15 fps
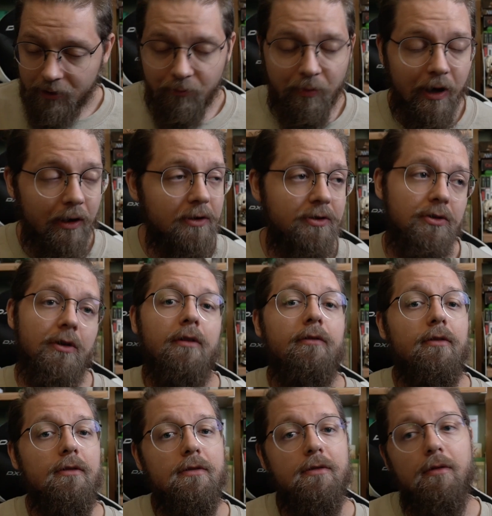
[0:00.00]
You need better
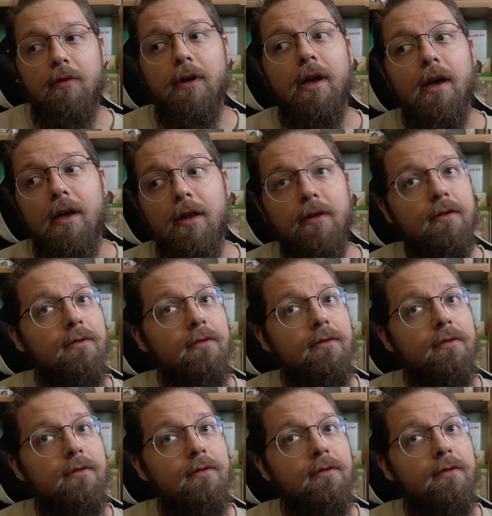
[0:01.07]
servers, okay?